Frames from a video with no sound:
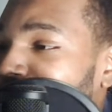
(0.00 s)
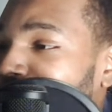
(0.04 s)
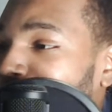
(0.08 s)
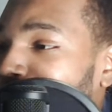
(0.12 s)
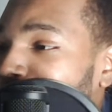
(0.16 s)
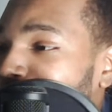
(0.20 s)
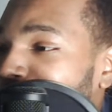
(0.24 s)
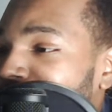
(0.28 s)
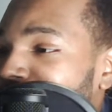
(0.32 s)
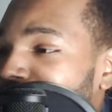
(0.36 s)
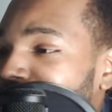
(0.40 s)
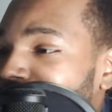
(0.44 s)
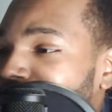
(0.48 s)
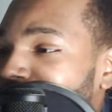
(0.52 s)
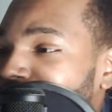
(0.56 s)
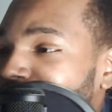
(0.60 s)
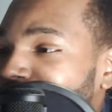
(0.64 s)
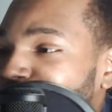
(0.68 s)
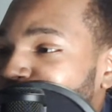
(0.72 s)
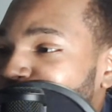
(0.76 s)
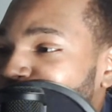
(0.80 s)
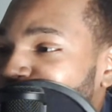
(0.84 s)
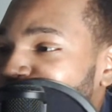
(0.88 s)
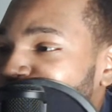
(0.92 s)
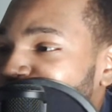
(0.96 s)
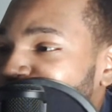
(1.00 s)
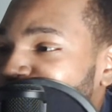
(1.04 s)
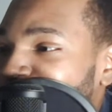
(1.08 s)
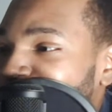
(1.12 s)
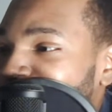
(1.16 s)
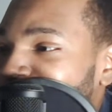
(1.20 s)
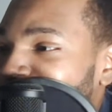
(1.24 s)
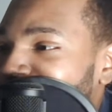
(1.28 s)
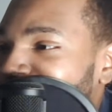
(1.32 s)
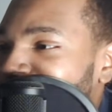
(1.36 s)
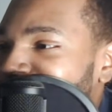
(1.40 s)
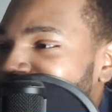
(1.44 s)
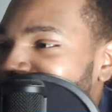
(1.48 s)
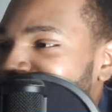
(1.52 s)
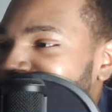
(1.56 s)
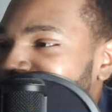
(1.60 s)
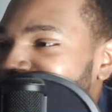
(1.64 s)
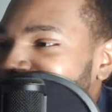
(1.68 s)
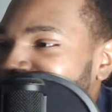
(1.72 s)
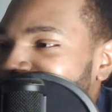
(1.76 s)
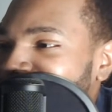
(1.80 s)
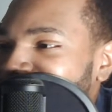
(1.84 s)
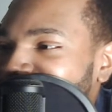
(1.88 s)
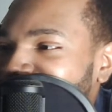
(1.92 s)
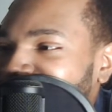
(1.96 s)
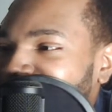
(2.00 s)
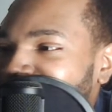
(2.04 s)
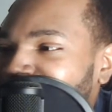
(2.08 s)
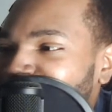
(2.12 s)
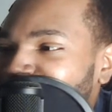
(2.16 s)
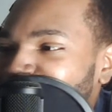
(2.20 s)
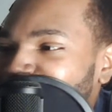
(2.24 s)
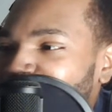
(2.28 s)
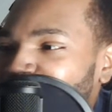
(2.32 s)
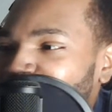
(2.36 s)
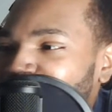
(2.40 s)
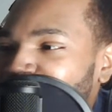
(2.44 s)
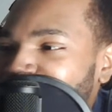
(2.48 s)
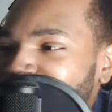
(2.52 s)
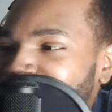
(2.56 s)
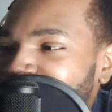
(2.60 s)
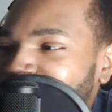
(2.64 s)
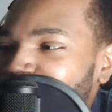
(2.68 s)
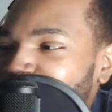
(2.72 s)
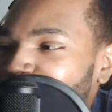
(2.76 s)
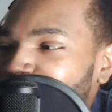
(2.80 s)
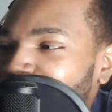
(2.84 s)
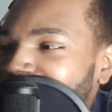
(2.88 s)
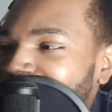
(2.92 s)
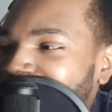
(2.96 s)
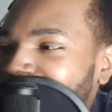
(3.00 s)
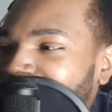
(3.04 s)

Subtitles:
But shout out to Virginia Beach.